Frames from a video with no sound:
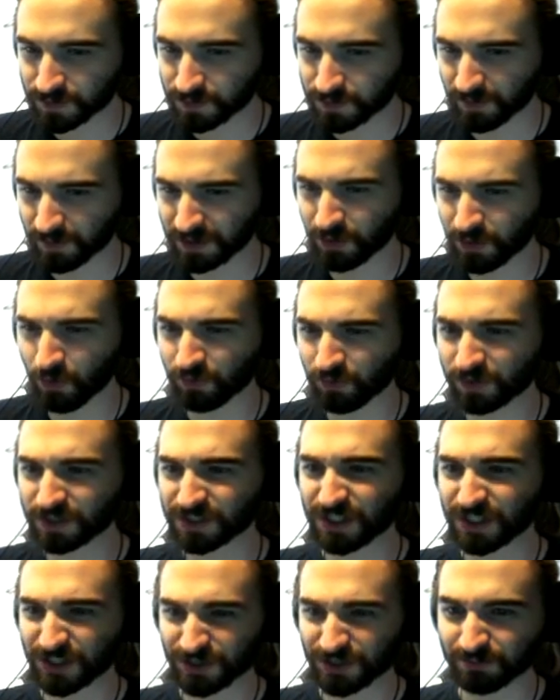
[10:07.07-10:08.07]
It's probably an awful
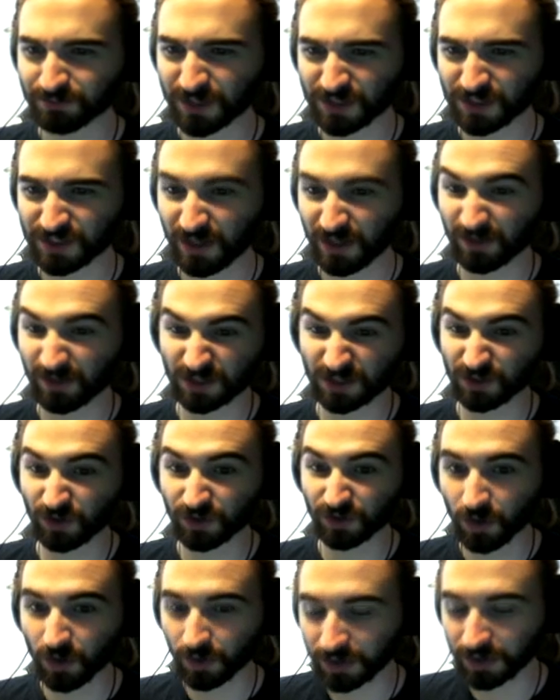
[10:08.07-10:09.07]
decision, but something's got
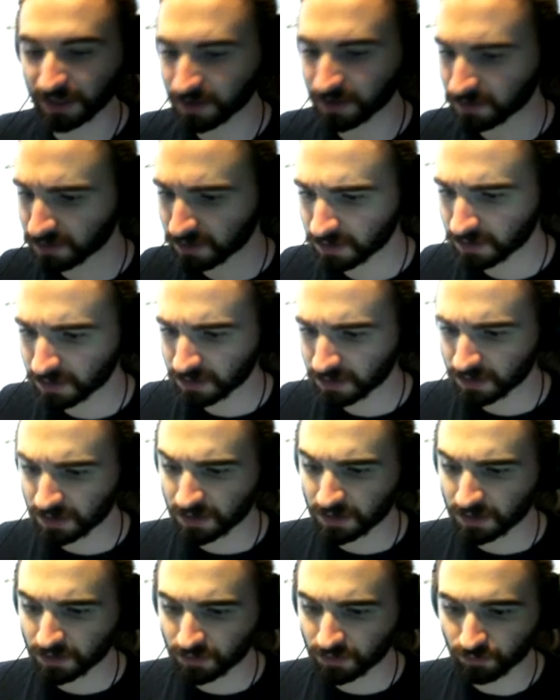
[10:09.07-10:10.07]
to go in there.
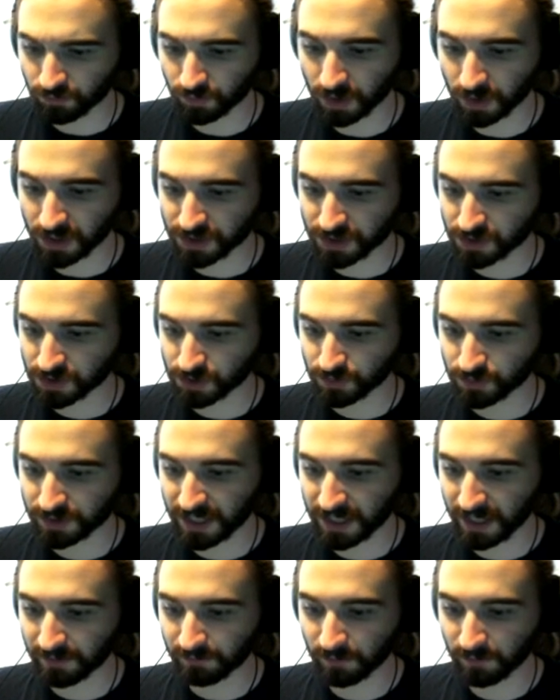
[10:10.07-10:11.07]
Right, so with
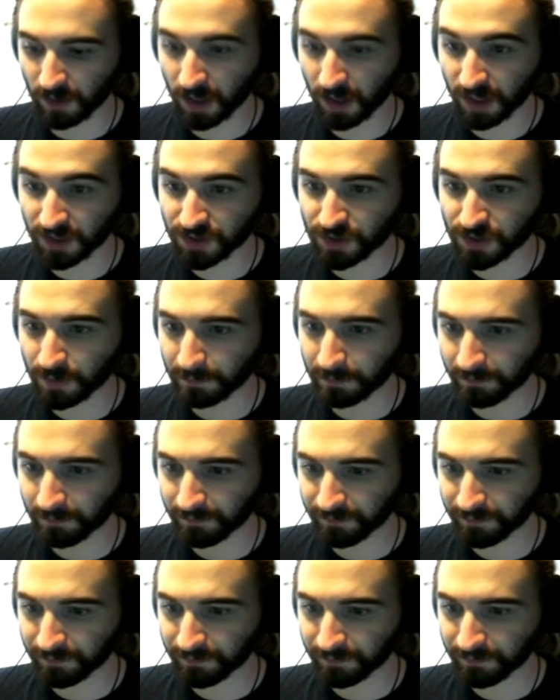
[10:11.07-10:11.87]
that in mind...